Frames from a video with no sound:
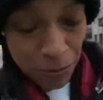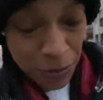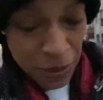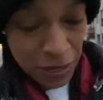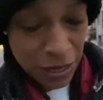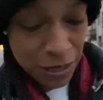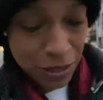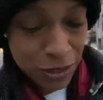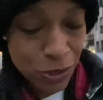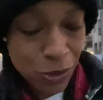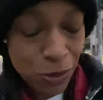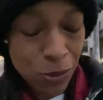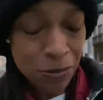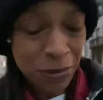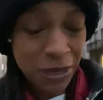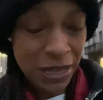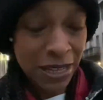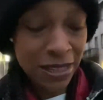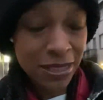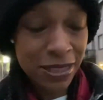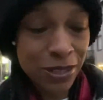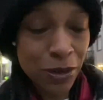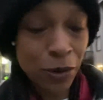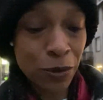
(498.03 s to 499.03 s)
And he told me.
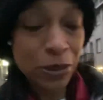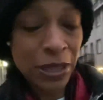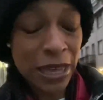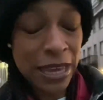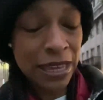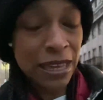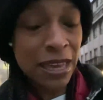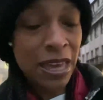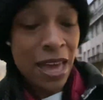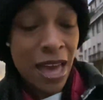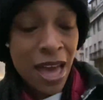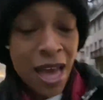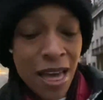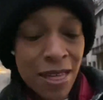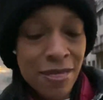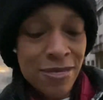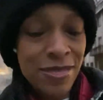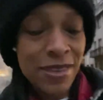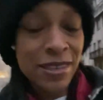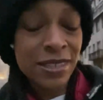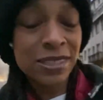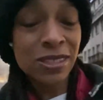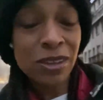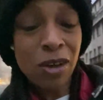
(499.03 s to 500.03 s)
And so like
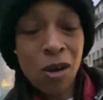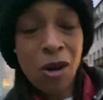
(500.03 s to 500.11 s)
this